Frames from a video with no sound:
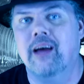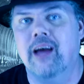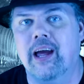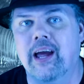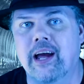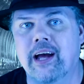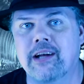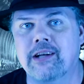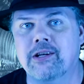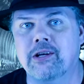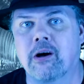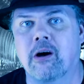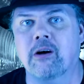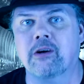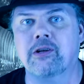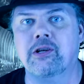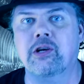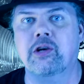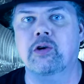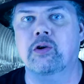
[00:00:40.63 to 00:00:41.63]
and
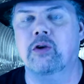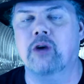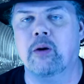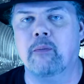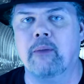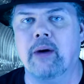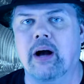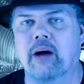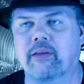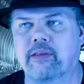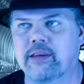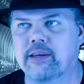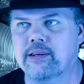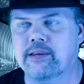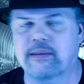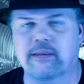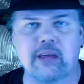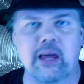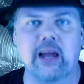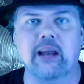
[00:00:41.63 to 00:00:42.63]
talk to you about
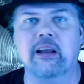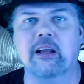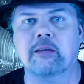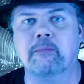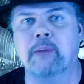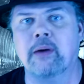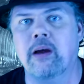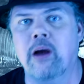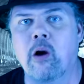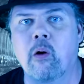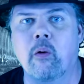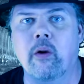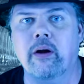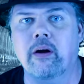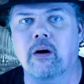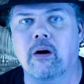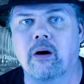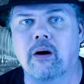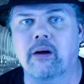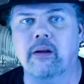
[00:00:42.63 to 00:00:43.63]
this thing that's been
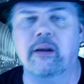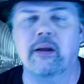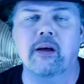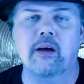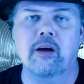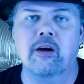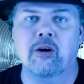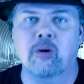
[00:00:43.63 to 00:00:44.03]
going on